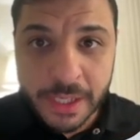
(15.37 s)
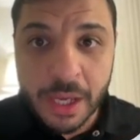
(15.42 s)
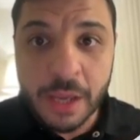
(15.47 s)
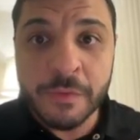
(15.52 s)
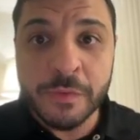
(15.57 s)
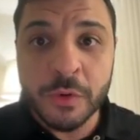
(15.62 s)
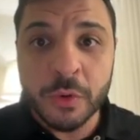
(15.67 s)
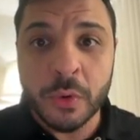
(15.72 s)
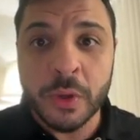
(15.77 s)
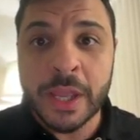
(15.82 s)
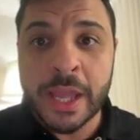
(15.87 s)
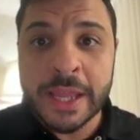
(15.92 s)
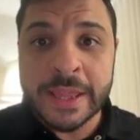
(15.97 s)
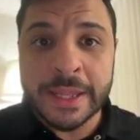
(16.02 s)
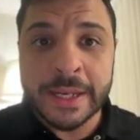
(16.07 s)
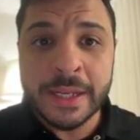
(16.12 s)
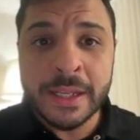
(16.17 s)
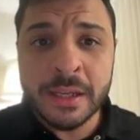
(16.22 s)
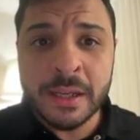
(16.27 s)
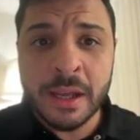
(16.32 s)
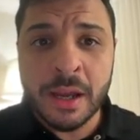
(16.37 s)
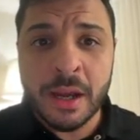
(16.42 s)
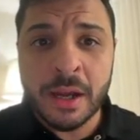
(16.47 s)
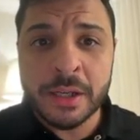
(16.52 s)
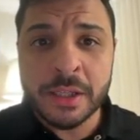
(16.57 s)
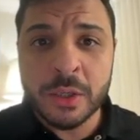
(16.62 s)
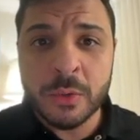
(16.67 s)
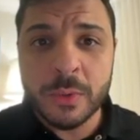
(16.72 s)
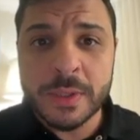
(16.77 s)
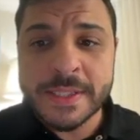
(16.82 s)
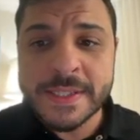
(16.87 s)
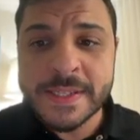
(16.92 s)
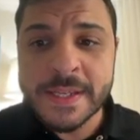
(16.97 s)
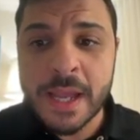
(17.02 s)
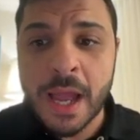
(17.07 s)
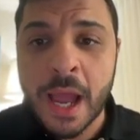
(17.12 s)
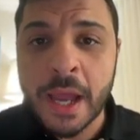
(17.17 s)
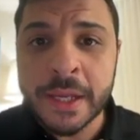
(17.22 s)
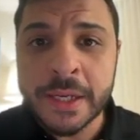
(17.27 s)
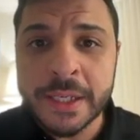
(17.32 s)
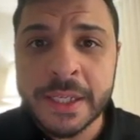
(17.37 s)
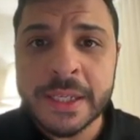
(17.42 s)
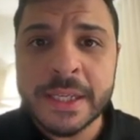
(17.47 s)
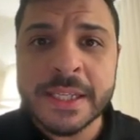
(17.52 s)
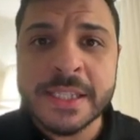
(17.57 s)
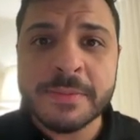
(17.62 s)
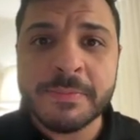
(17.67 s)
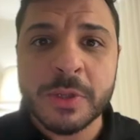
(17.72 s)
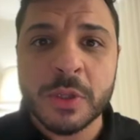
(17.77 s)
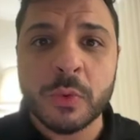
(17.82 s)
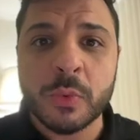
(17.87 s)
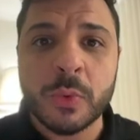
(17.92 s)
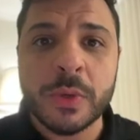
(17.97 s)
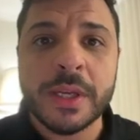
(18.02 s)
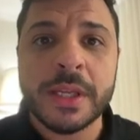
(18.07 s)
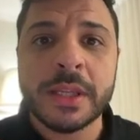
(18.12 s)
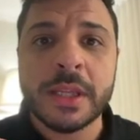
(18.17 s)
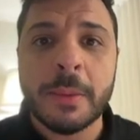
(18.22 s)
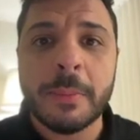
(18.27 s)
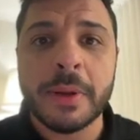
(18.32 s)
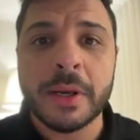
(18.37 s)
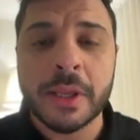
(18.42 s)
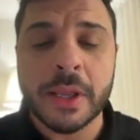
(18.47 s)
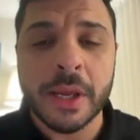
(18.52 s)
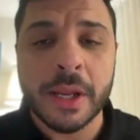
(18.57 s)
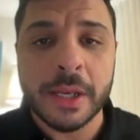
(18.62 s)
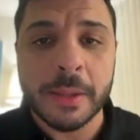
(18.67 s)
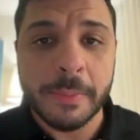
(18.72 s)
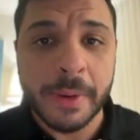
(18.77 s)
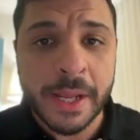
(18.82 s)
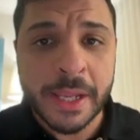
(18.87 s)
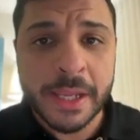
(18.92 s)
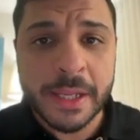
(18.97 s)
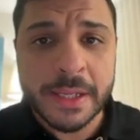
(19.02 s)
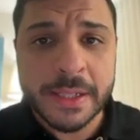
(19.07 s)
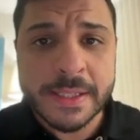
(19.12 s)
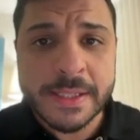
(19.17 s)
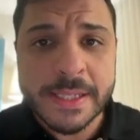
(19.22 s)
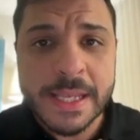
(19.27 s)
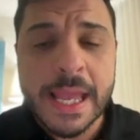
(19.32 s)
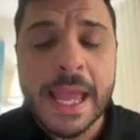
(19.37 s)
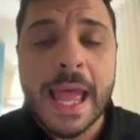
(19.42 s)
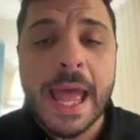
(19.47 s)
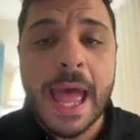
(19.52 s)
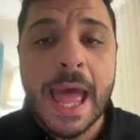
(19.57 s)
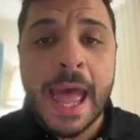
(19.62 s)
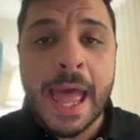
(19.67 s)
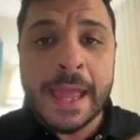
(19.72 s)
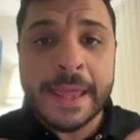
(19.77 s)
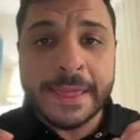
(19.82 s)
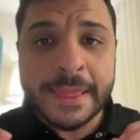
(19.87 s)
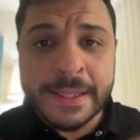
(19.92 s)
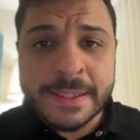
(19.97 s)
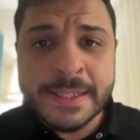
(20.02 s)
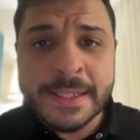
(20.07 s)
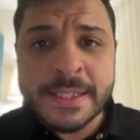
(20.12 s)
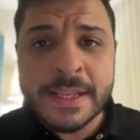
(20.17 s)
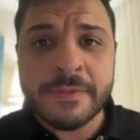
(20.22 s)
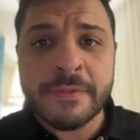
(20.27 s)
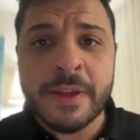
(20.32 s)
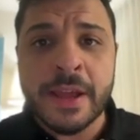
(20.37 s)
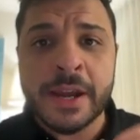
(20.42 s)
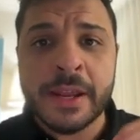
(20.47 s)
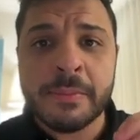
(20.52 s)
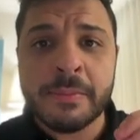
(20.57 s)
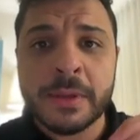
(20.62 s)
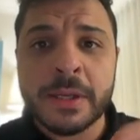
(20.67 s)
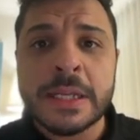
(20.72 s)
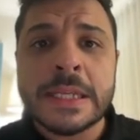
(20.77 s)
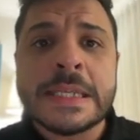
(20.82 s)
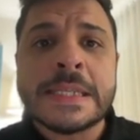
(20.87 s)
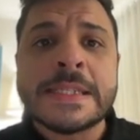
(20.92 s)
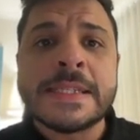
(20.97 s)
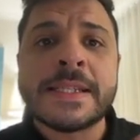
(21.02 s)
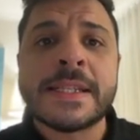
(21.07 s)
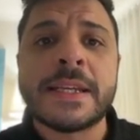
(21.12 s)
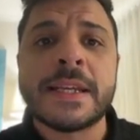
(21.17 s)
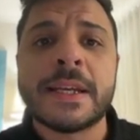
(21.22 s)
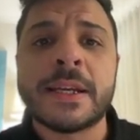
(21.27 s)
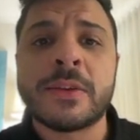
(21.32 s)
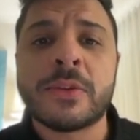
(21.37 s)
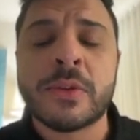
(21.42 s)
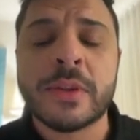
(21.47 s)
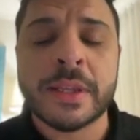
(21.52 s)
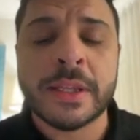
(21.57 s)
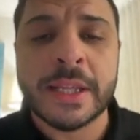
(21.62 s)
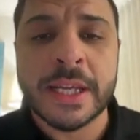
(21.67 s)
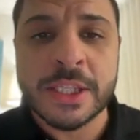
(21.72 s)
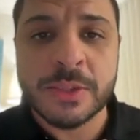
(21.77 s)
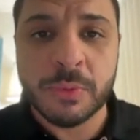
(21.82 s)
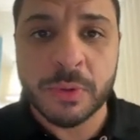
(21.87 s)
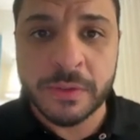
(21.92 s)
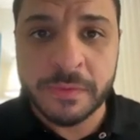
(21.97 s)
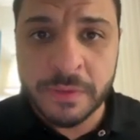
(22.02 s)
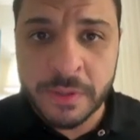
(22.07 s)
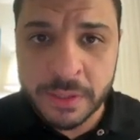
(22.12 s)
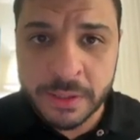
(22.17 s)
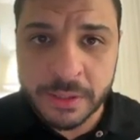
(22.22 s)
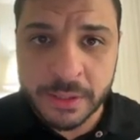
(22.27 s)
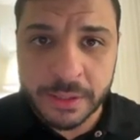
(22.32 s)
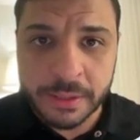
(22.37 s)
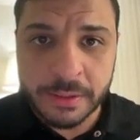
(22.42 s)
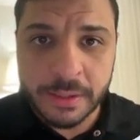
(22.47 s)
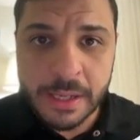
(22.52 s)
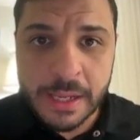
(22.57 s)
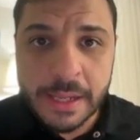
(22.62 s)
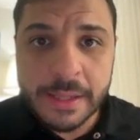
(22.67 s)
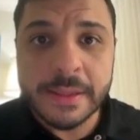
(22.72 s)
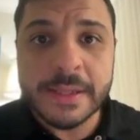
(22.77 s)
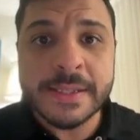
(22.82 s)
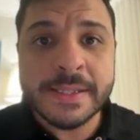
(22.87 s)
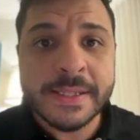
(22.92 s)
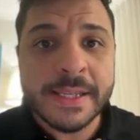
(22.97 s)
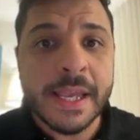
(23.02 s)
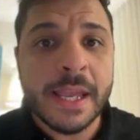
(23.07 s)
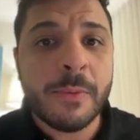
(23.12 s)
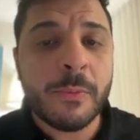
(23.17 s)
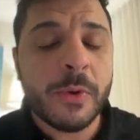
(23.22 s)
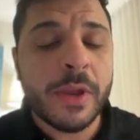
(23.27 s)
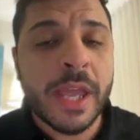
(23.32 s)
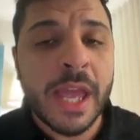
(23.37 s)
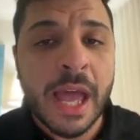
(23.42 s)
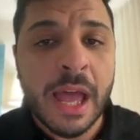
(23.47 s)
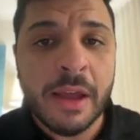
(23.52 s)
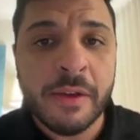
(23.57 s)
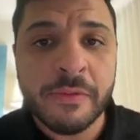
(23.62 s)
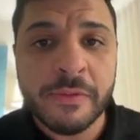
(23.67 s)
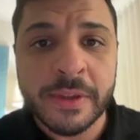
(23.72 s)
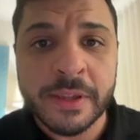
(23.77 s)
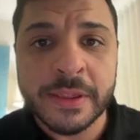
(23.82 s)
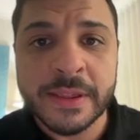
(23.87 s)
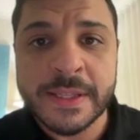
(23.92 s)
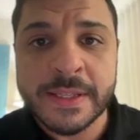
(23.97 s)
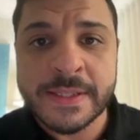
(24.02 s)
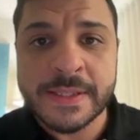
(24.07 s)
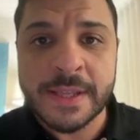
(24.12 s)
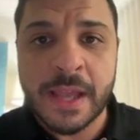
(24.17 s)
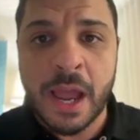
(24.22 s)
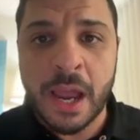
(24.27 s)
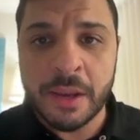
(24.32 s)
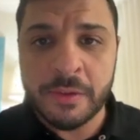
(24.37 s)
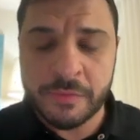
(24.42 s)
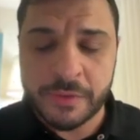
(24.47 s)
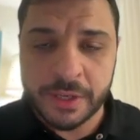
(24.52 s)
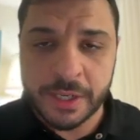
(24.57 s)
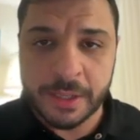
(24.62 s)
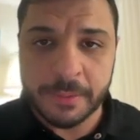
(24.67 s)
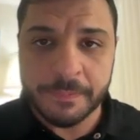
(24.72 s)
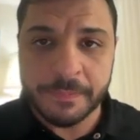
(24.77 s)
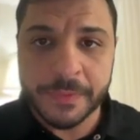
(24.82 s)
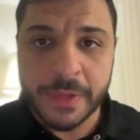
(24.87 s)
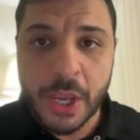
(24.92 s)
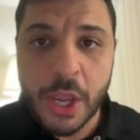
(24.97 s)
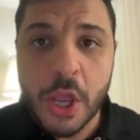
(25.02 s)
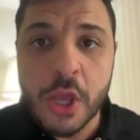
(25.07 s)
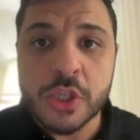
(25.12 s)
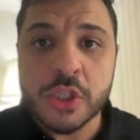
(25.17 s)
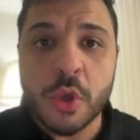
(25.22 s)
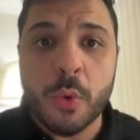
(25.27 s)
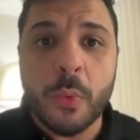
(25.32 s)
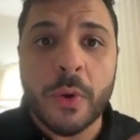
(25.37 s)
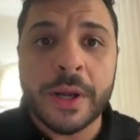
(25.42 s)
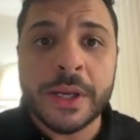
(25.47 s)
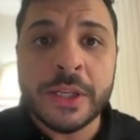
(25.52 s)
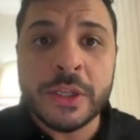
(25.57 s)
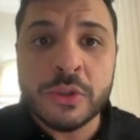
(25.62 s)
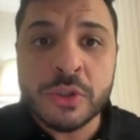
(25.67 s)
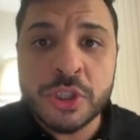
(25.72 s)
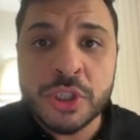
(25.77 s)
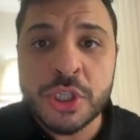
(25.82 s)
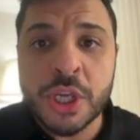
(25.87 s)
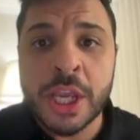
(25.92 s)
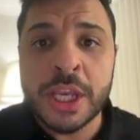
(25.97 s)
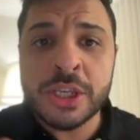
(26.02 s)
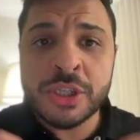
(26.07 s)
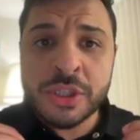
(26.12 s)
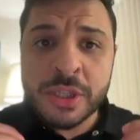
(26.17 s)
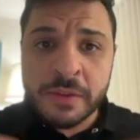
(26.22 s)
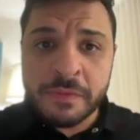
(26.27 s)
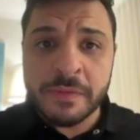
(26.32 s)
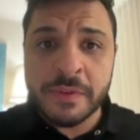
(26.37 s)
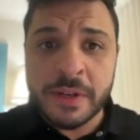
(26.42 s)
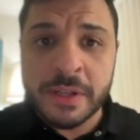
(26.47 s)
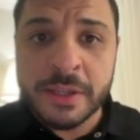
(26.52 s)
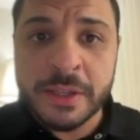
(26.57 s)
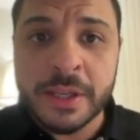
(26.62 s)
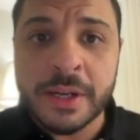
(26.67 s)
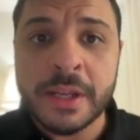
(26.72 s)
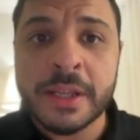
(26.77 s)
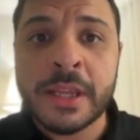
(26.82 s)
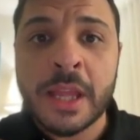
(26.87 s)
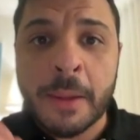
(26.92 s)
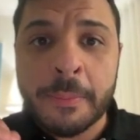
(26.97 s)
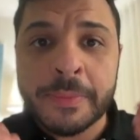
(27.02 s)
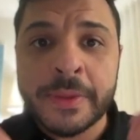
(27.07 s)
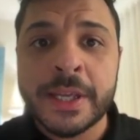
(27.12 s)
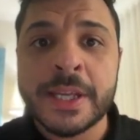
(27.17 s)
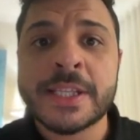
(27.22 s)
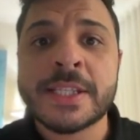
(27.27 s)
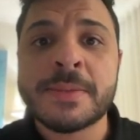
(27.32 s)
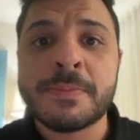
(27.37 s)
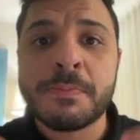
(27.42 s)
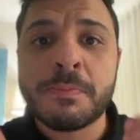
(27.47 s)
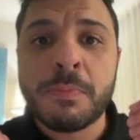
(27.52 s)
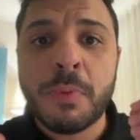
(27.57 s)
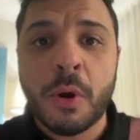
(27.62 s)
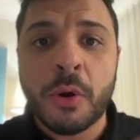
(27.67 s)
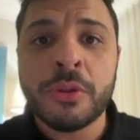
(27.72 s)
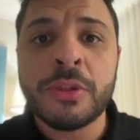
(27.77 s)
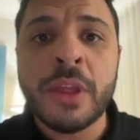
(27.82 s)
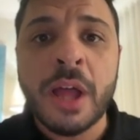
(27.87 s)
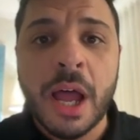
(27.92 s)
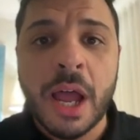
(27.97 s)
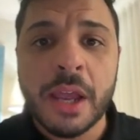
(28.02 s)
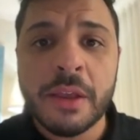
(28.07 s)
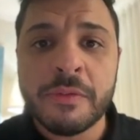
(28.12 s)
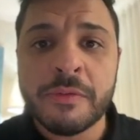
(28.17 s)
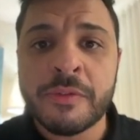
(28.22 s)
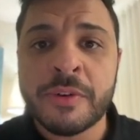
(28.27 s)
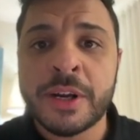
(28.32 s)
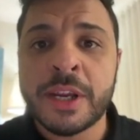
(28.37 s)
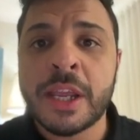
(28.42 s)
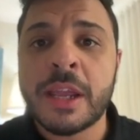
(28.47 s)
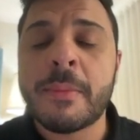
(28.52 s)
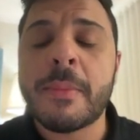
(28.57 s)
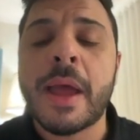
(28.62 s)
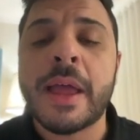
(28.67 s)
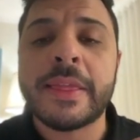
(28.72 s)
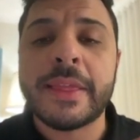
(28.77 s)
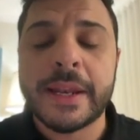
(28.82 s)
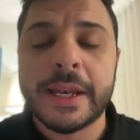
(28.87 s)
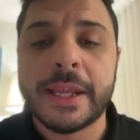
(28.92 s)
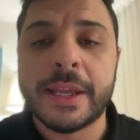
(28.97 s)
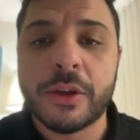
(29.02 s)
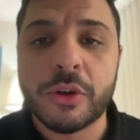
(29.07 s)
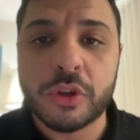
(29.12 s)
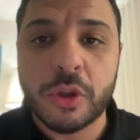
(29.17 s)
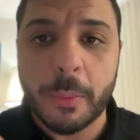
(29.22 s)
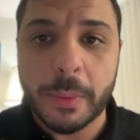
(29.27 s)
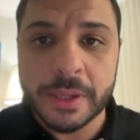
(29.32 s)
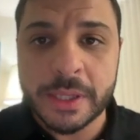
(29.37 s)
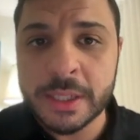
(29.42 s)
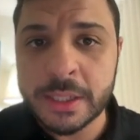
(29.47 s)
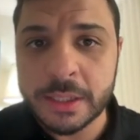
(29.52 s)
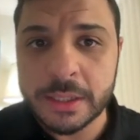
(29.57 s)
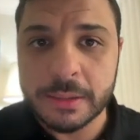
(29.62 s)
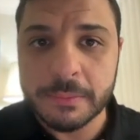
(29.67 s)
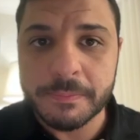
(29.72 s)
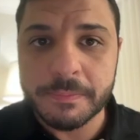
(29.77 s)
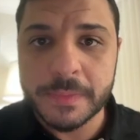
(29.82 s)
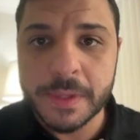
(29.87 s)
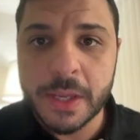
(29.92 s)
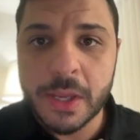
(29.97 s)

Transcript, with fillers: If you look at the link card, you will see ID is between double curly brackets, and this is a variable is linked to the dashboard filter. The same we have in this iframe. So when you change the filter, it updates both the iframe and the link automatically.